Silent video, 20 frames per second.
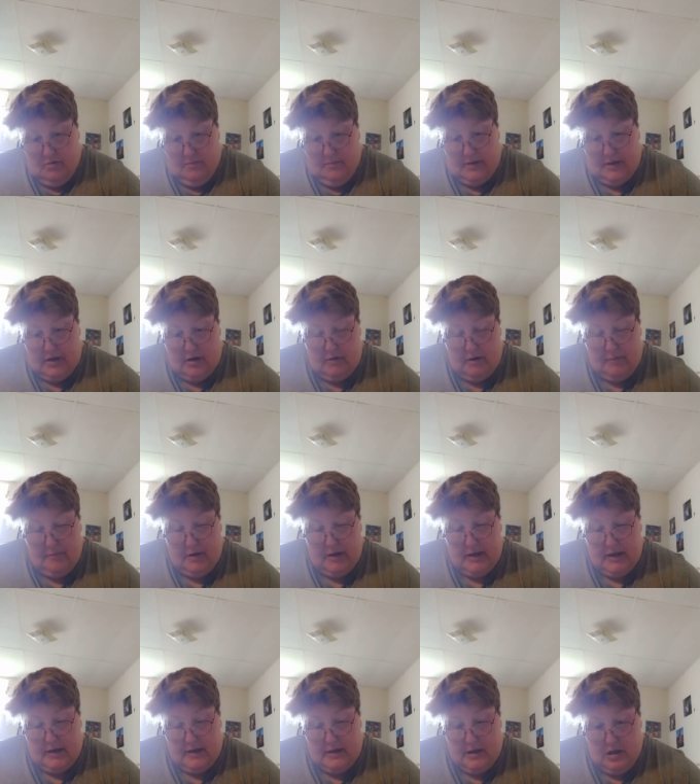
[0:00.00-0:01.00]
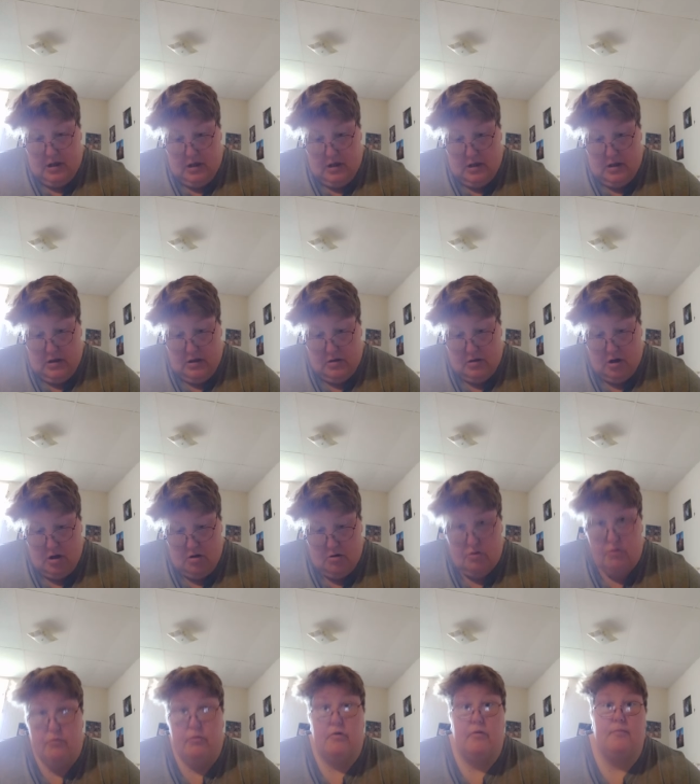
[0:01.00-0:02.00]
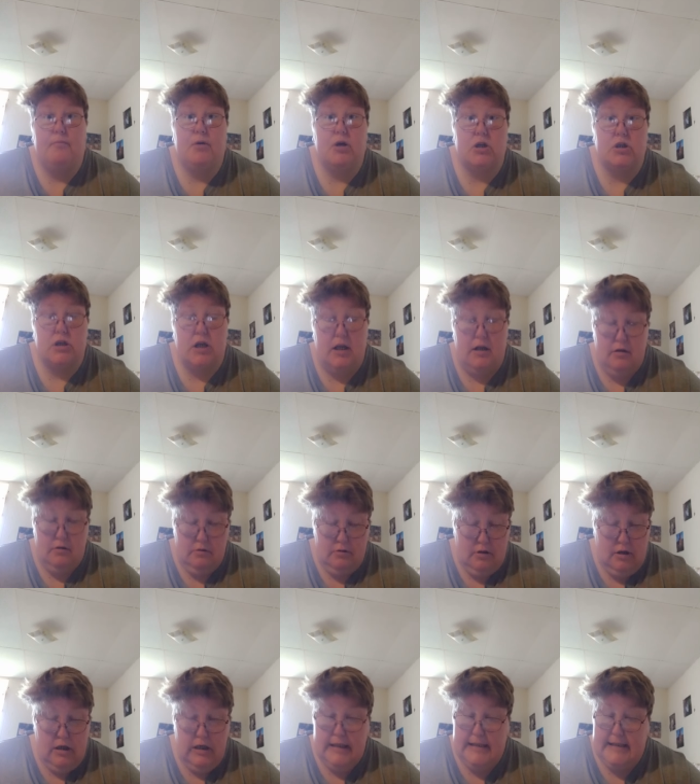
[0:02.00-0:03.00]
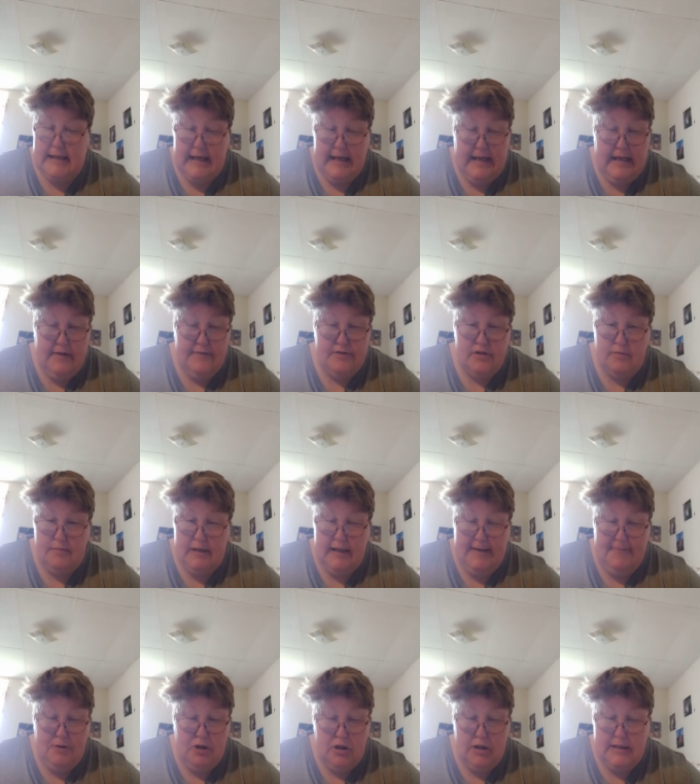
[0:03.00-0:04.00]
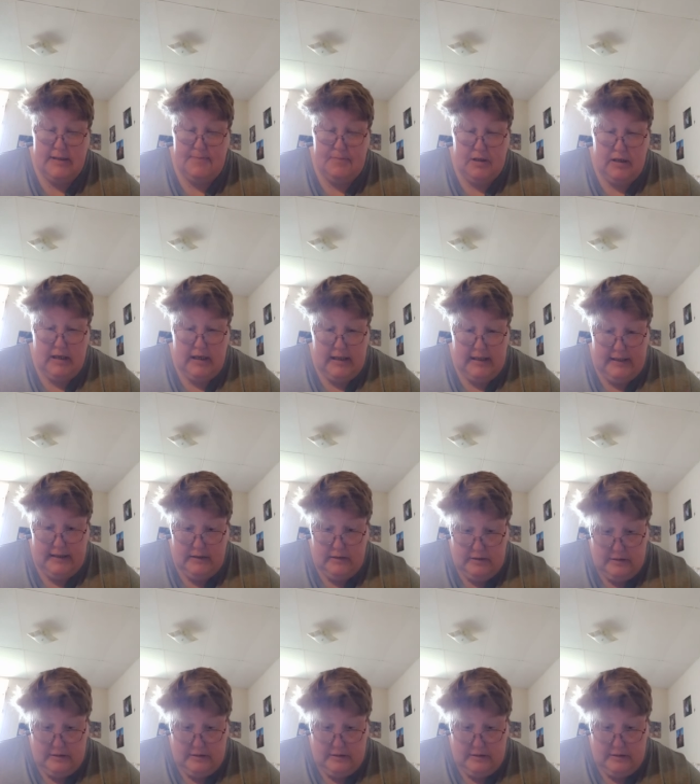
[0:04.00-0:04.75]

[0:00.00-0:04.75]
But no, I want to go book... Guys, I have so many books, but I...